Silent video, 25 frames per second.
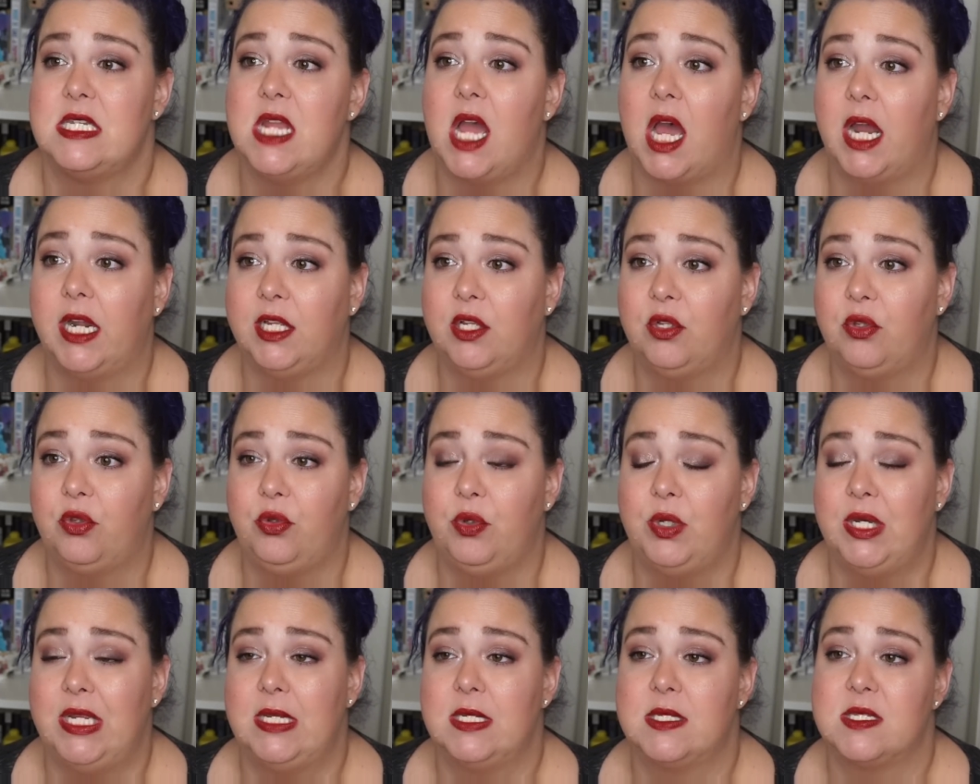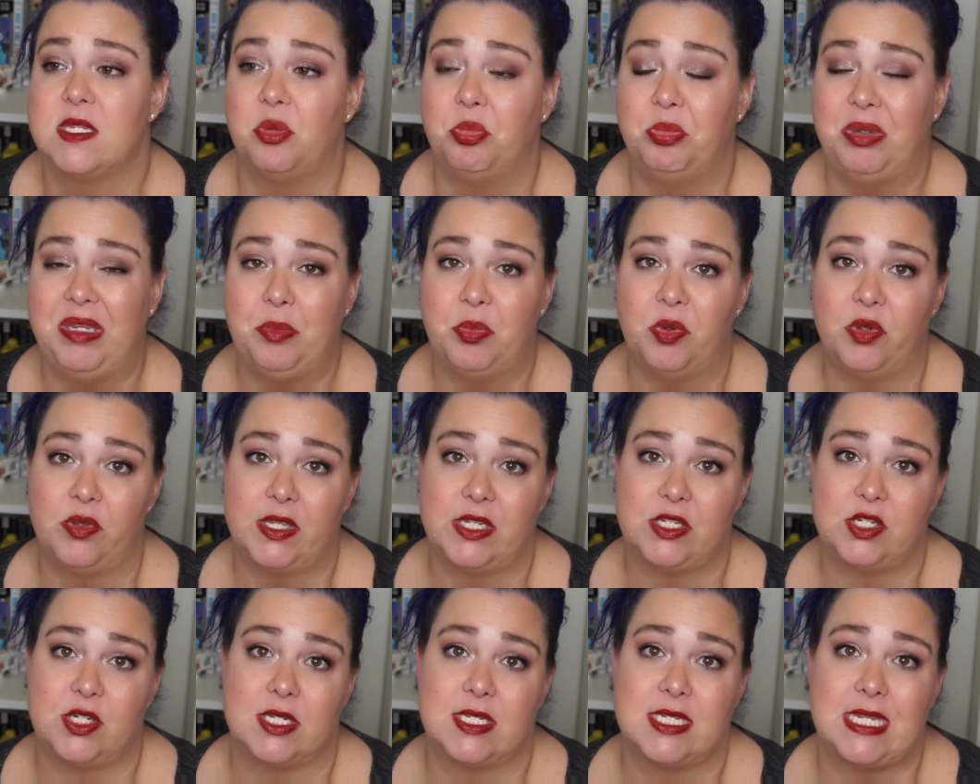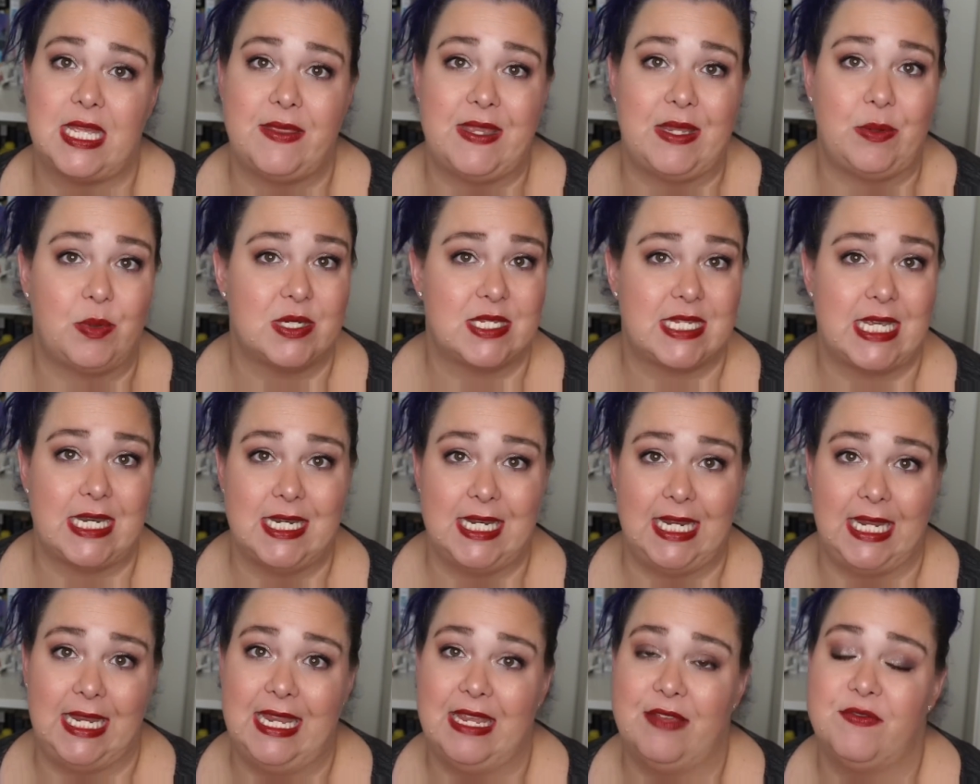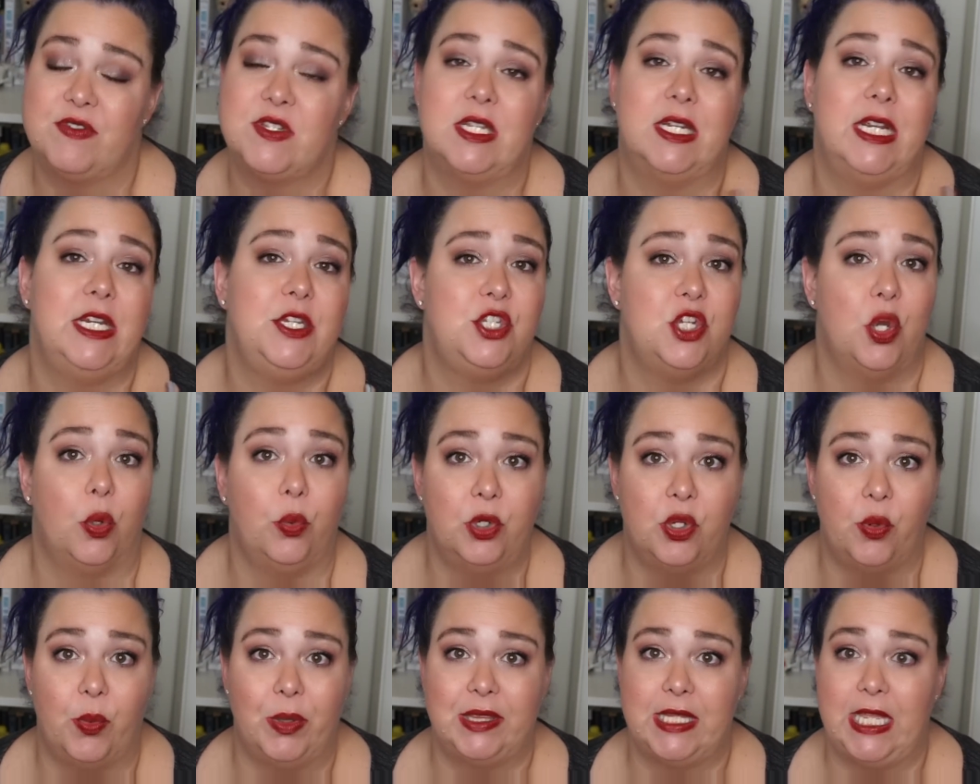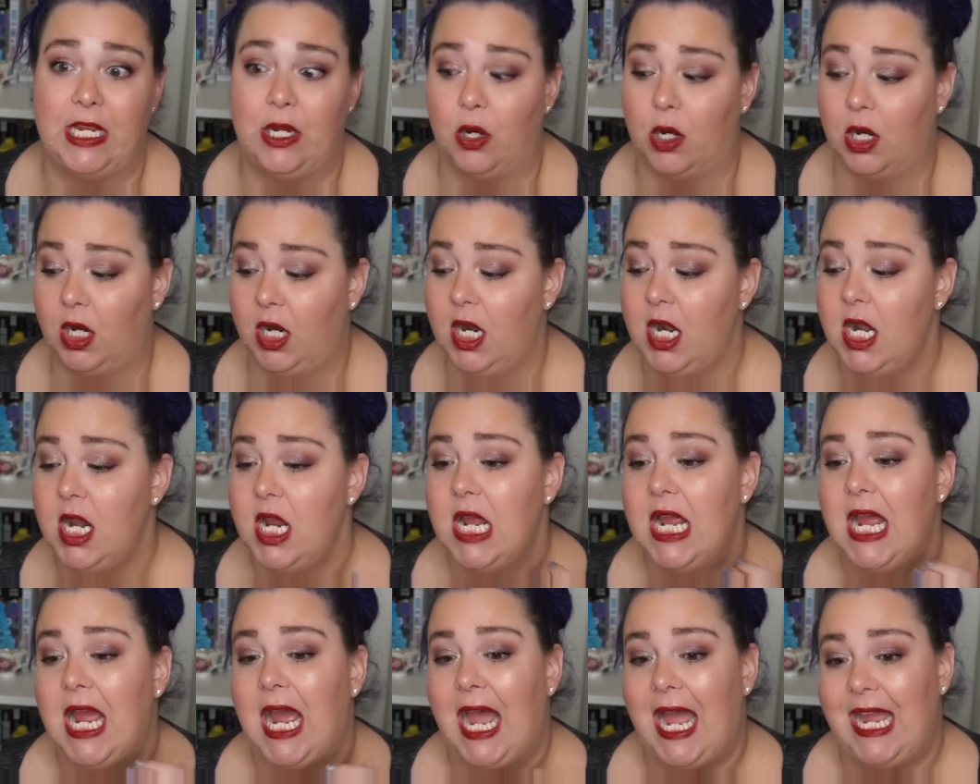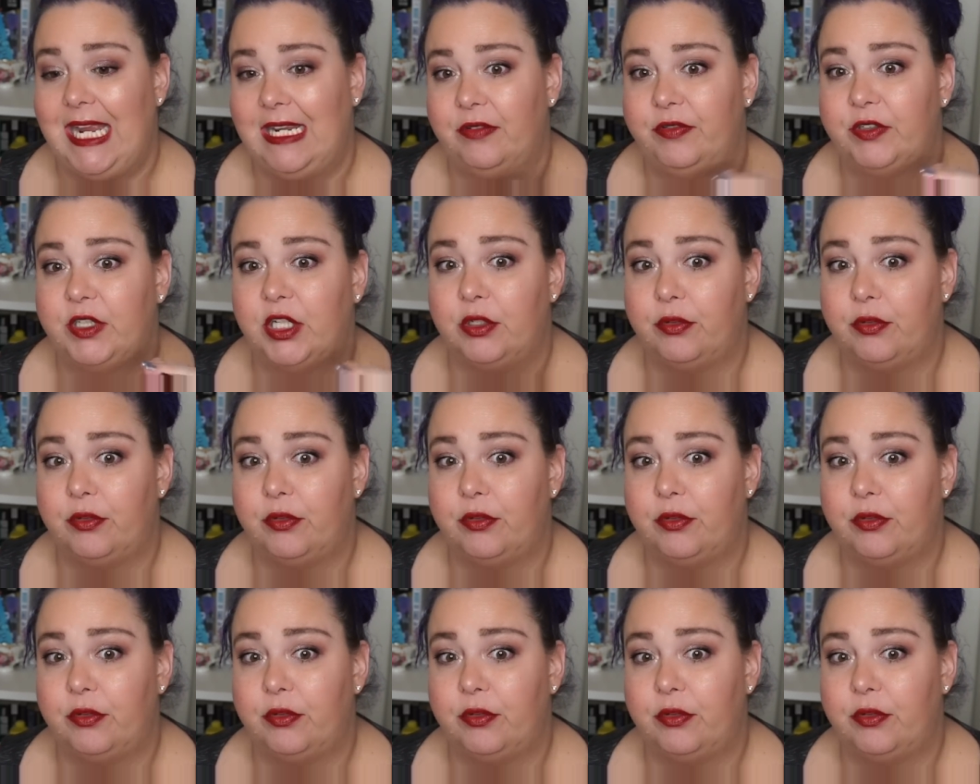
not including some people that just said they were sending gifts and I don't know what they are. I have